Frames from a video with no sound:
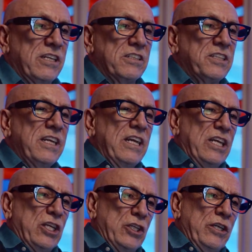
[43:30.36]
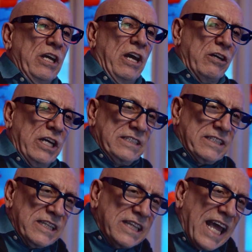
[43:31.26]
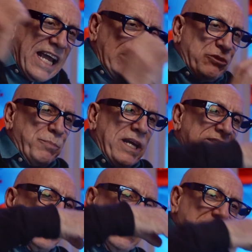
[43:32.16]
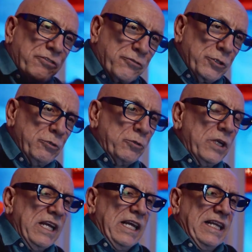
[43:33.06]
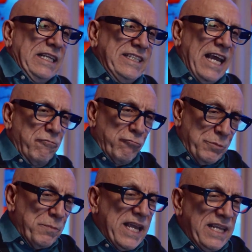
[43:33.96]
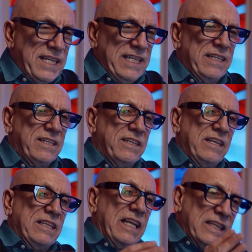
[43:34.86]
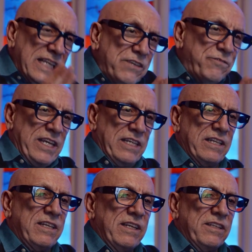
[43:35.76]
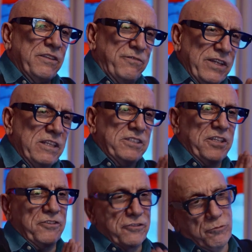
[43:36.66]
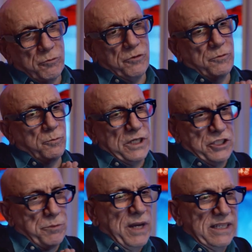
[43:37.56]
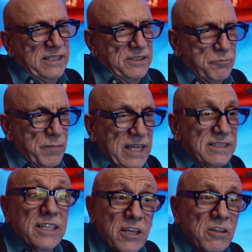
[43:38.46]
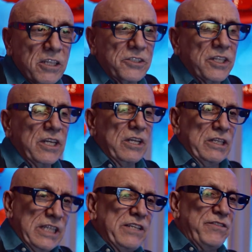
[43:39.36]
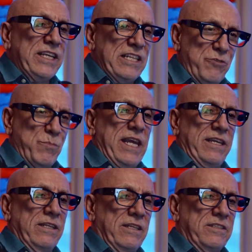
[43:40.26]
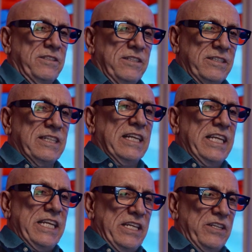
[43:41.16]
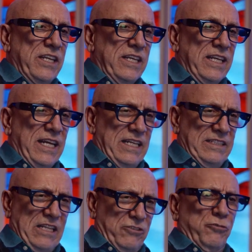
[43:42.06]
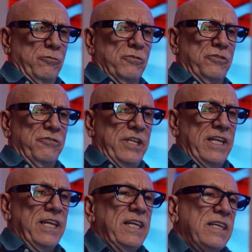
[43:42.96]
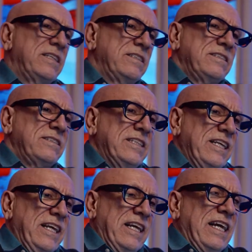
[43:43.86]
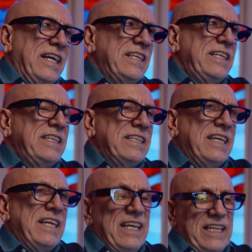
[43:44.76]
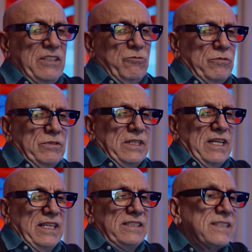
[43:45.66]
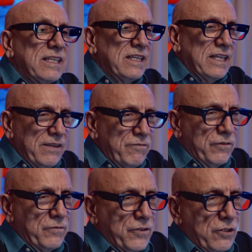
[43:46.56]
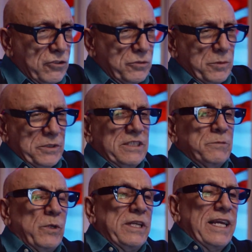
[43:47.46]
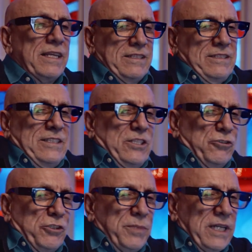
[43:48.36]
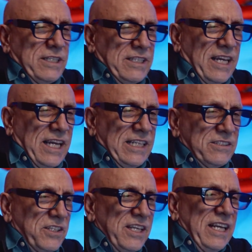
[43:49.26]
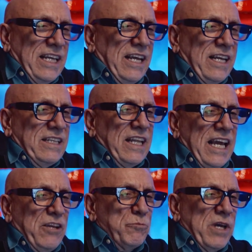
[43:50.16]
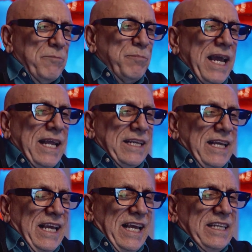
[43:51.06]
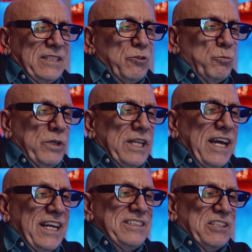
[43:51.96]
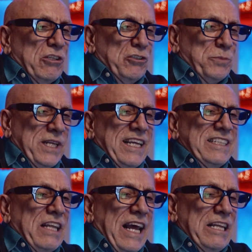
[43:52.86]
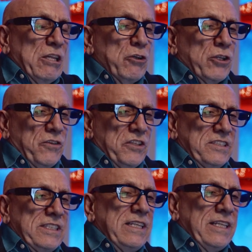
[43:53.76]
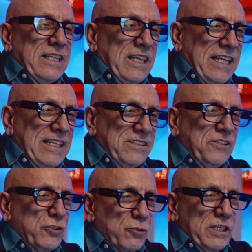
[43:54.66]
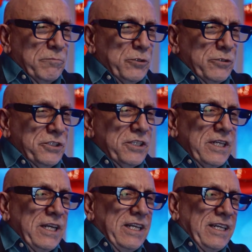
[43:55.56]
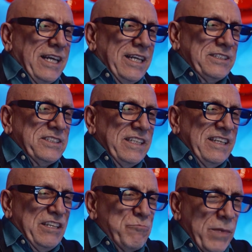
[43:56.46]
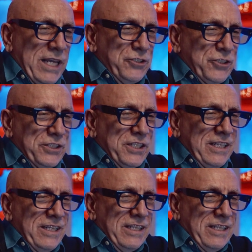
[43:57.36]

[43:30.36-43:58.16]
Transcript: art as a light passing through, yet leaving the filter through which it passes and makes it coloured, leaving it immaculate and clean and extraordinary. And I still live for those moments. When I go to bed at night, I lie on my back and with eyes closed, but I look on the ceiling like it's a drawing board and imagine